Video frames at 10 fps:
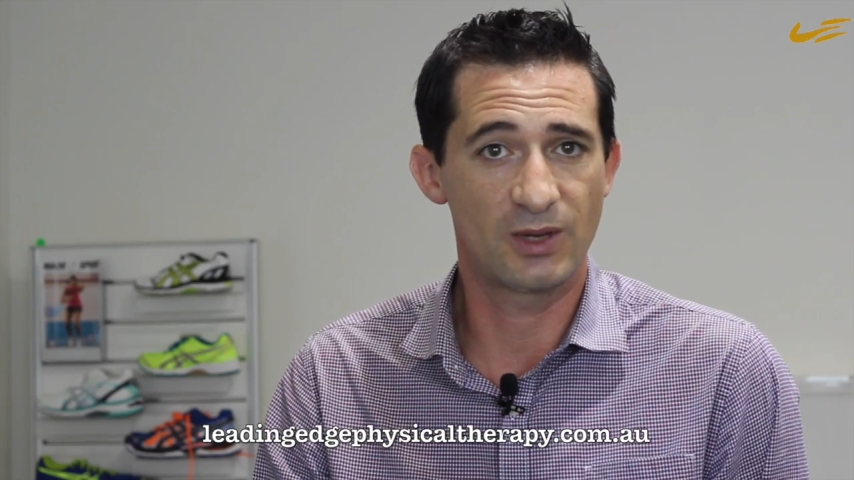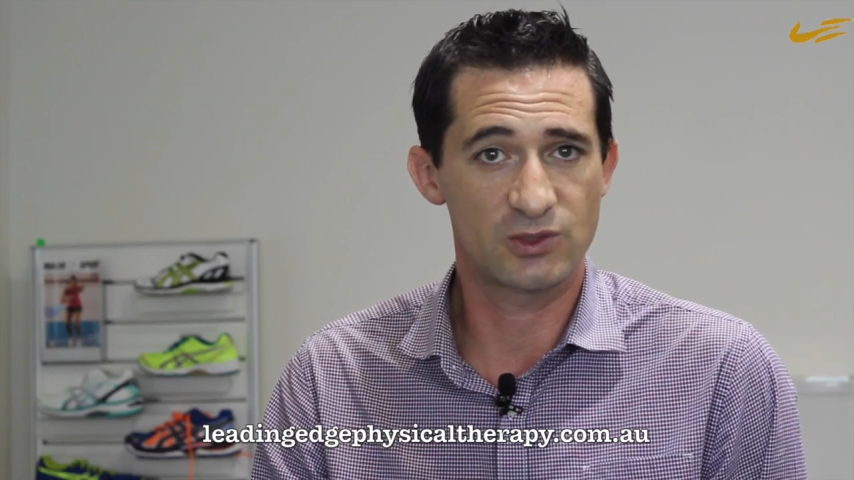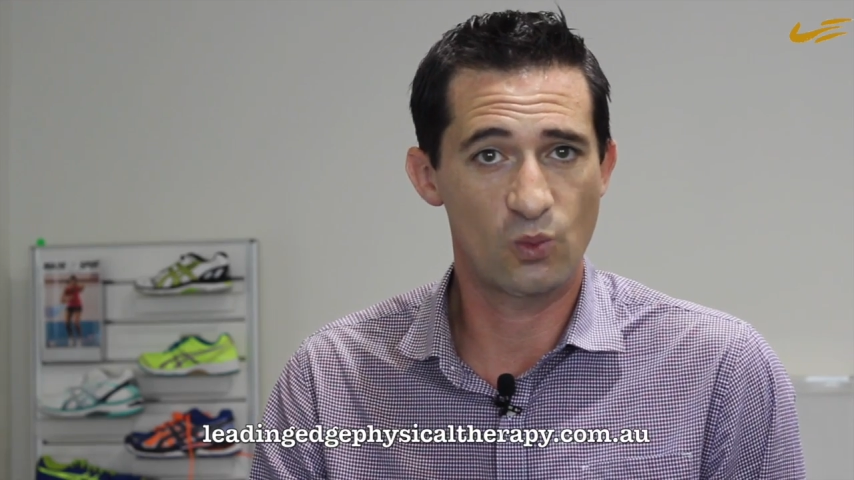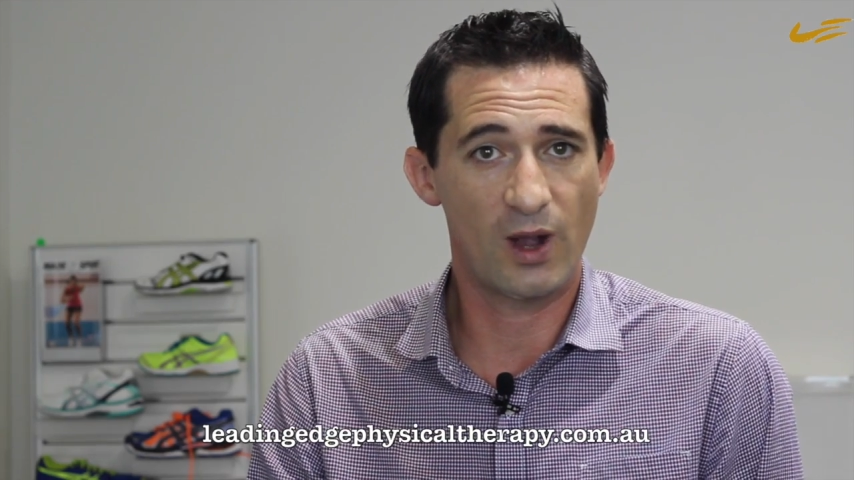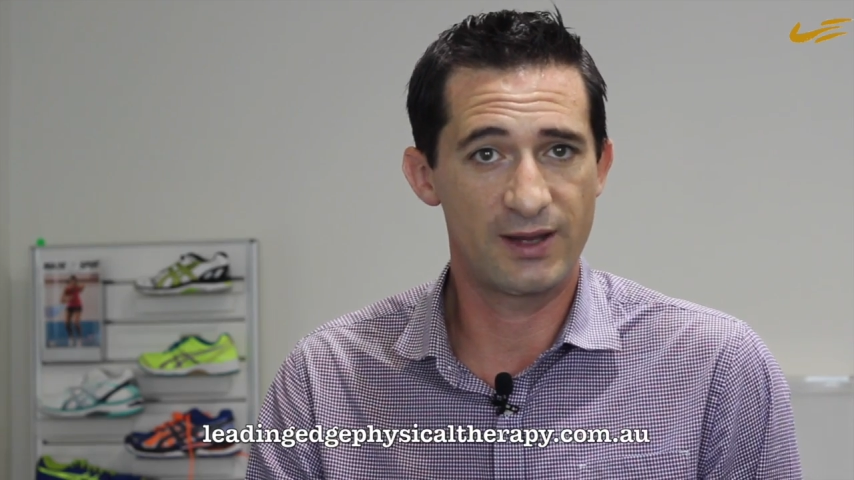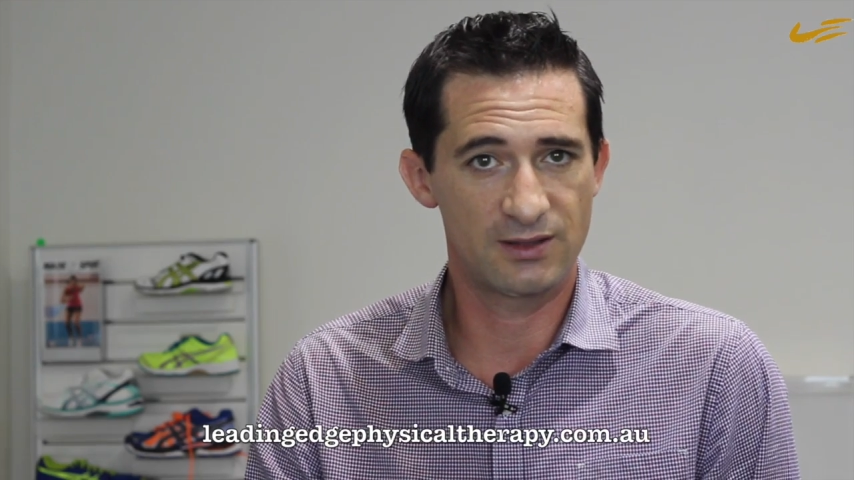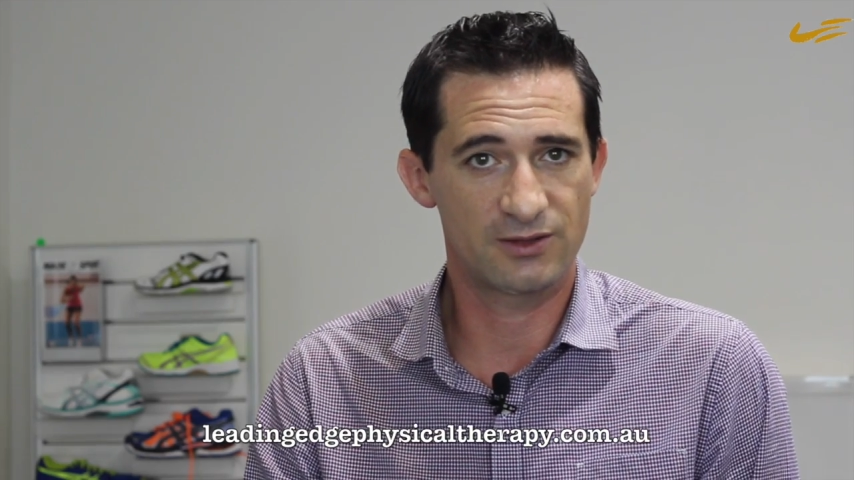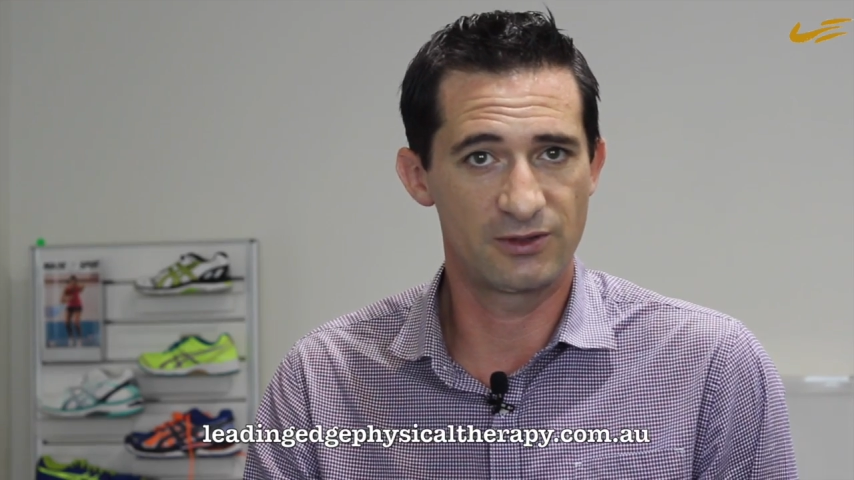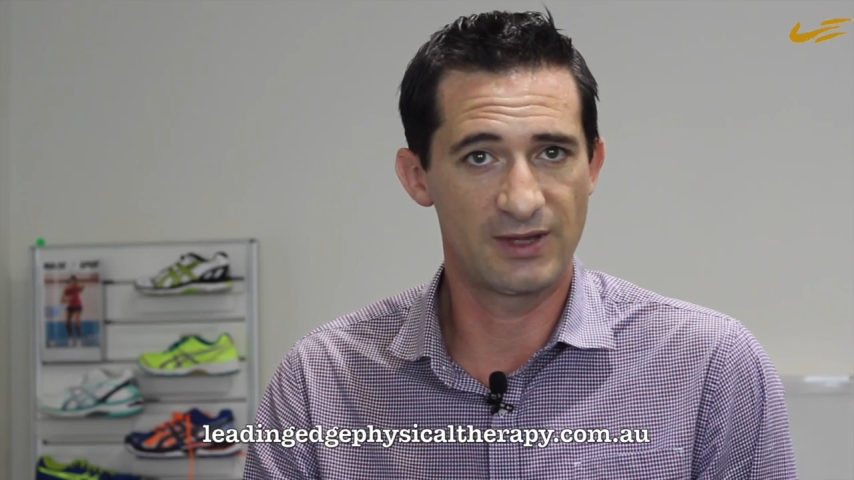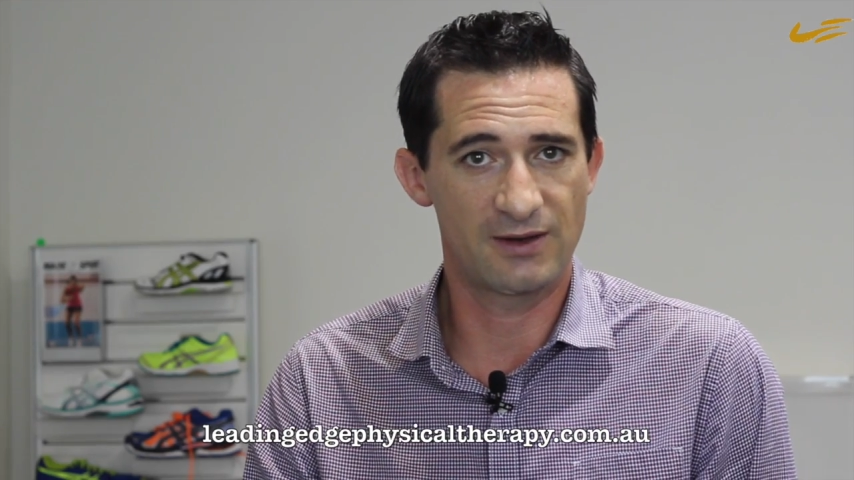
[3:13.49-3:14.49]
much weight
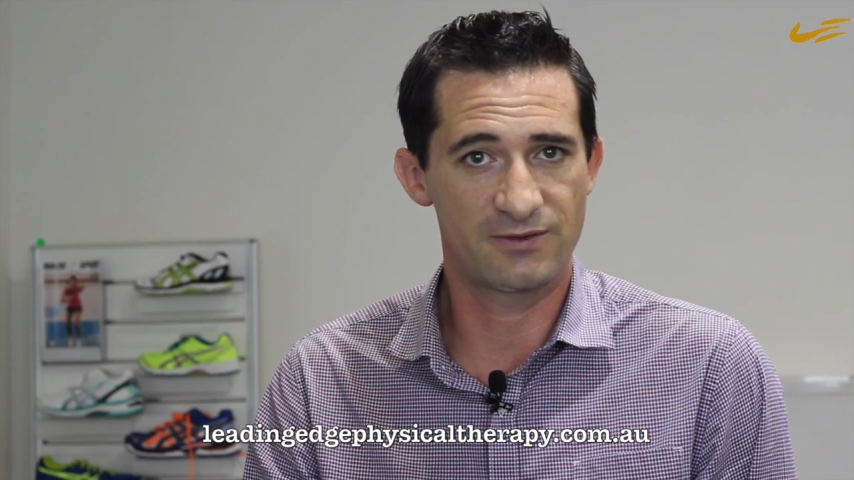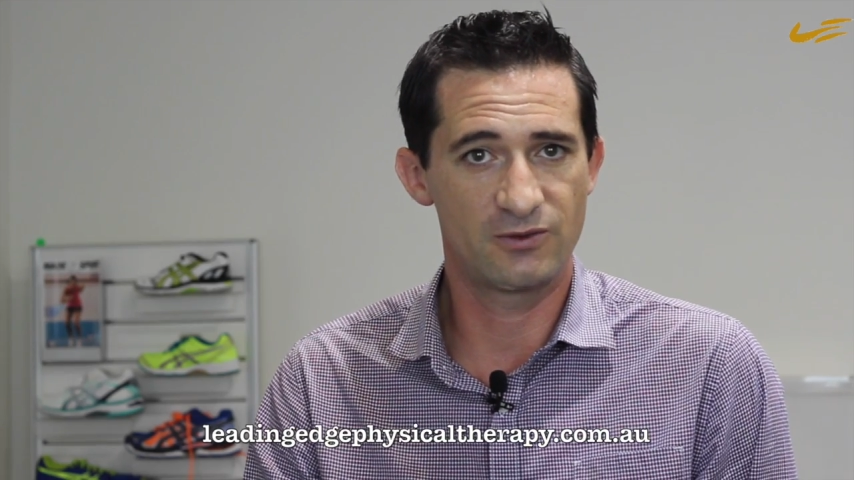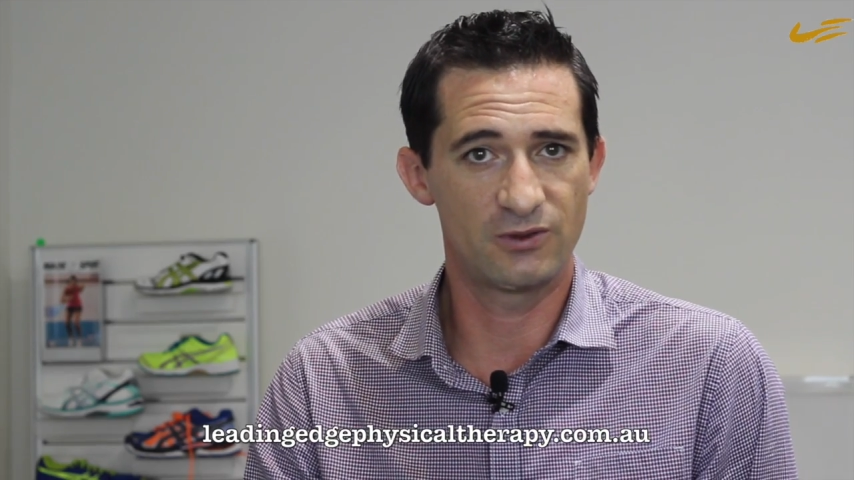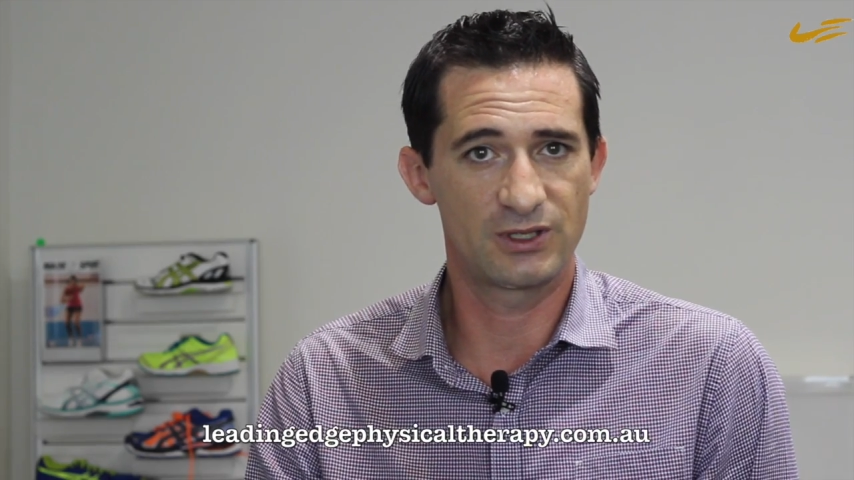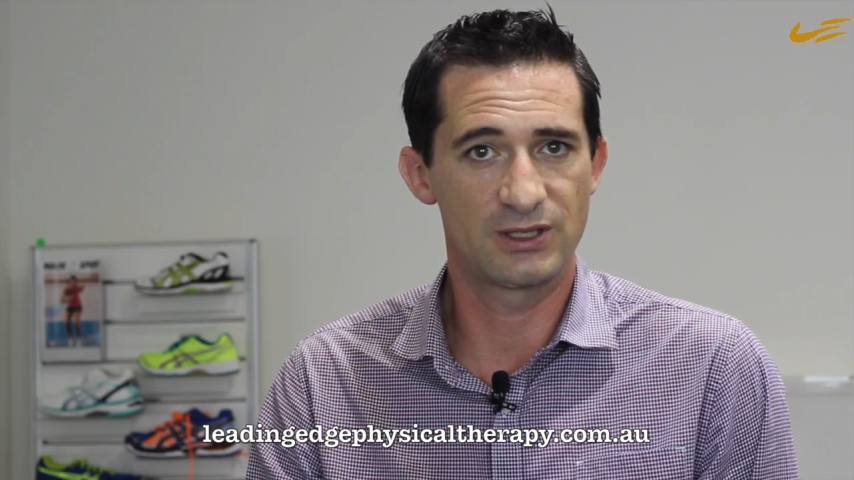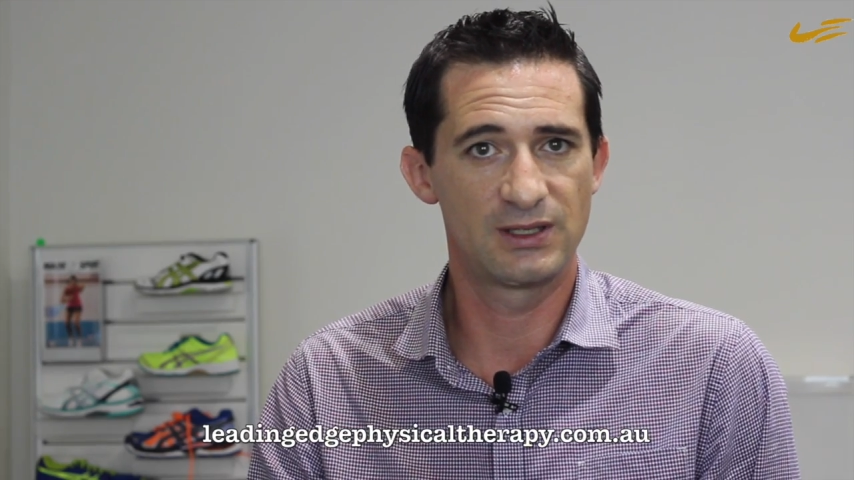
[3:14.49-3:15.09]
through that foot.